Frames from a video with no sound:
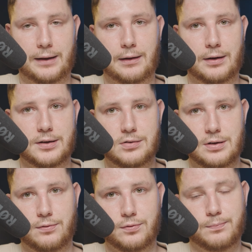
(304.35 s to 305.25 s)
the light
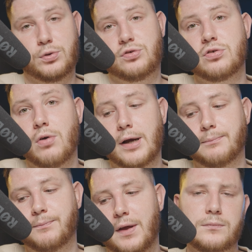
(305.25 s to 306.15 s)
itself, which is great.
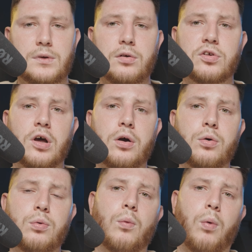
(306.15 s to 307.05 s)

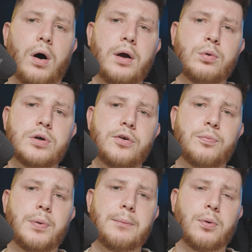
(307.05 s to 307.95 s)
So why
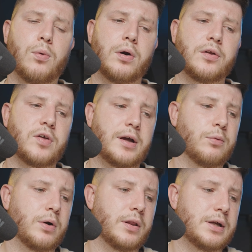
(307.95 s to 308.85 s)
would people want to take
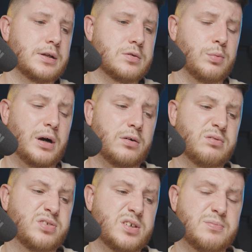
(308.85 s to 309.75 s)
one of these? Well,
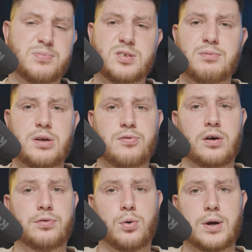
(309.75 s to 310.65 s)
for
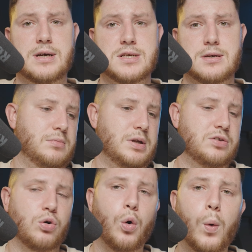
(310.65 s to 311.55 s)
75 quid,
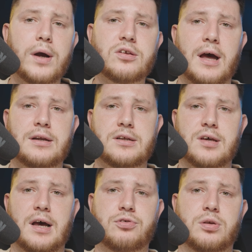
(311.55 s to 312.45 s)
it's always handy to
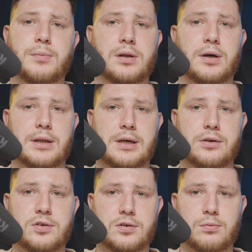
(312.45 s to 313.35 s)
have something like
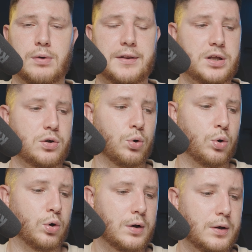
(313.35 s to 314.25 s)
this, whether
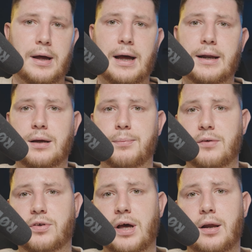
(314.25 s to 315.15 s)
you're adding a bit
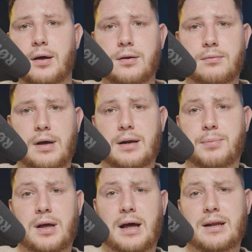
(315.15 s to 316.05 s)
of colour,
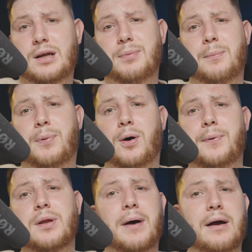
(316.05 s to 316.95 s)
adding a bit of pop
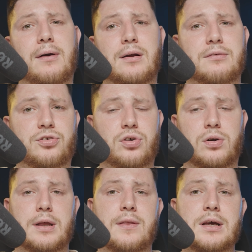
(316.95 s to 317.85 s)
in the background of a shot
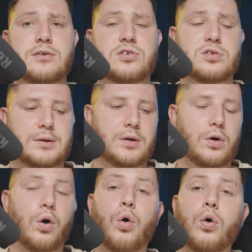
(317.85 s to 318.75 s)
like this,
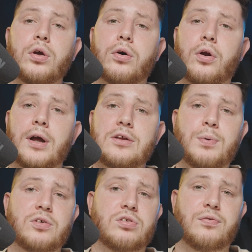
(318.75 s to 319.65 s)
or you're creating
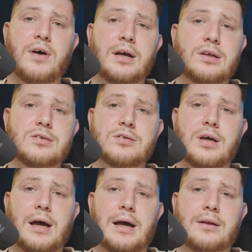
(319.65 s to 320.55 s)
special effects,
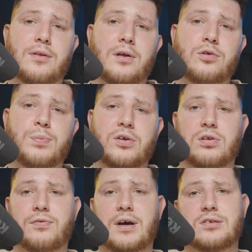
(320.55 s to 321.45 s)
and those special
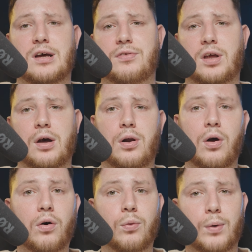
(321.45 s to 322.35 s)
effects have to go
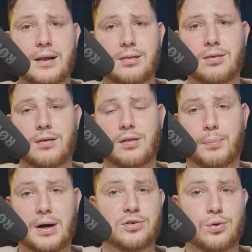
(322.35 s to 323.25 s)
along with the
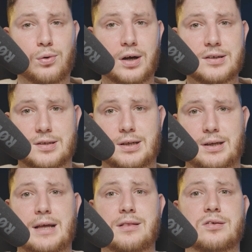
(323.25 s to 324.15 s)
practical lighting
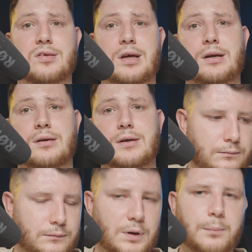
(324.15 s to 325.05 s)
in the scene.
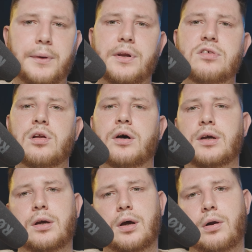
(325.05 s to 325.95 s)
But this light
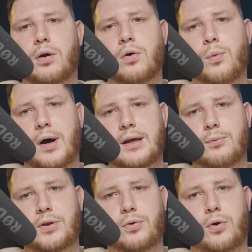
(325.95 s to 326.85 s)
can go a long way
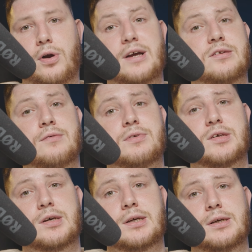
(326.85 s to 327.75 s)
with your
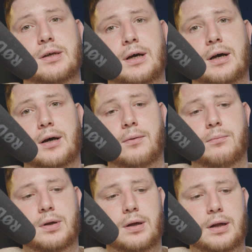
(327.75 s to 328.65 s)
creativity,
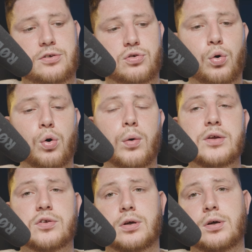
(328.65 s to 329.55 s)
and it's
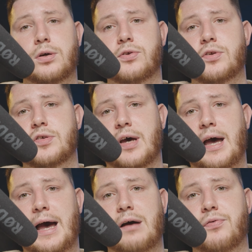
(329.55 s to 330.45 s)
always good to
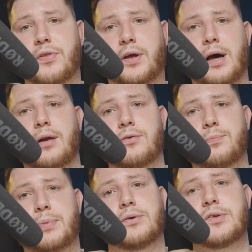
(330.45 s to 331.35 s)
have the colours
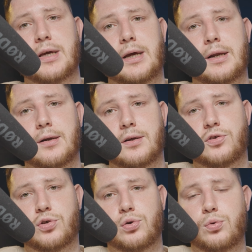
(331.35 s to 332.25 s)
built
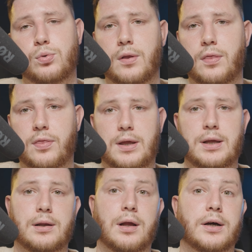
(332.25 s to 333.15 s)
into
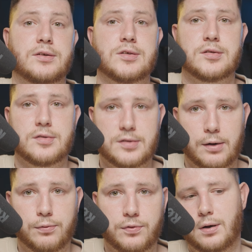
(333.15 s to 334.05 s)
the light
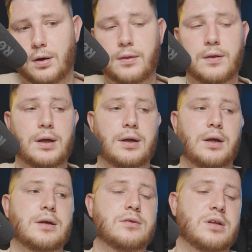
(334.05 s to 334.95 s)
itself. I think
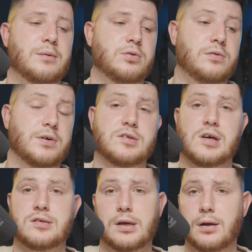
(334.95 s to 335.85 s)
it's an absolutely
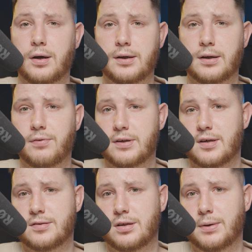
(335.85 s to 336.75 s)
fantastic light and
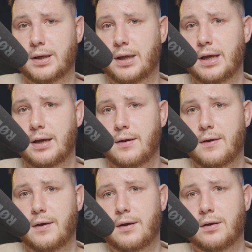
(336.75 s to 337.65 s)
fantastic bit of kit.
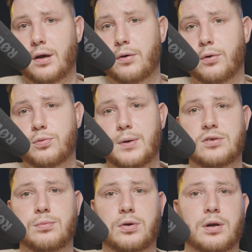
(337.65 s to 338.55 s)
Godox makes
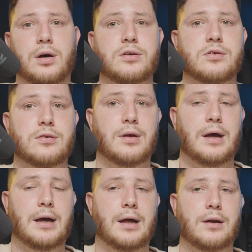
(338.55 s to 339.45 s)
some good lights,
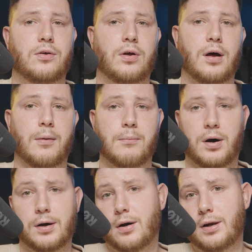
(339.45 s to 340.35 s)
and
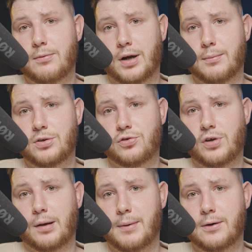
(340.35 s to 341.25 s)
I highly recommend you
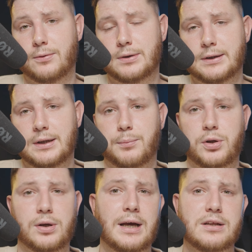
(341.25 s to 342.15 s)
check them out. But
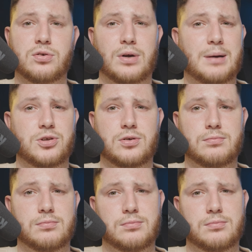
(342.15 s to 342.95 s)
you can get this on Amazon.